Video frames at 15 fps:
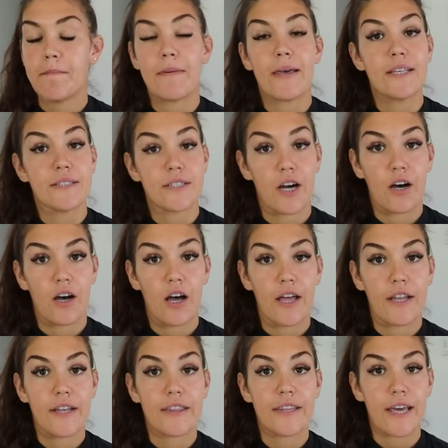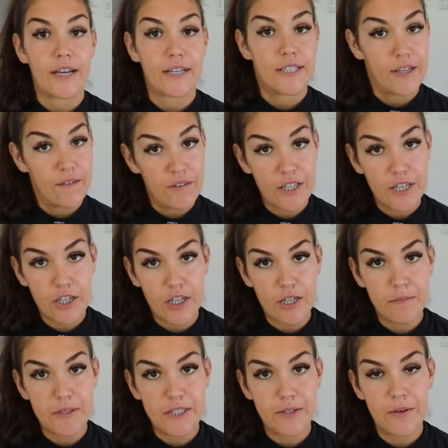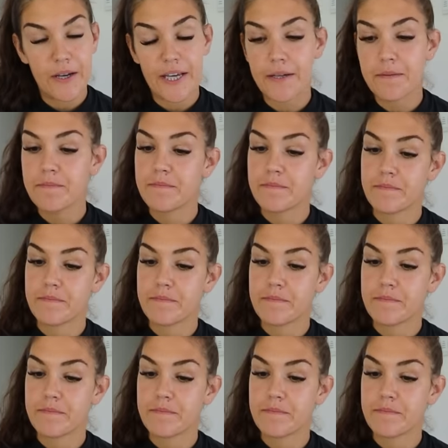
based on the activity you're gonna be doing.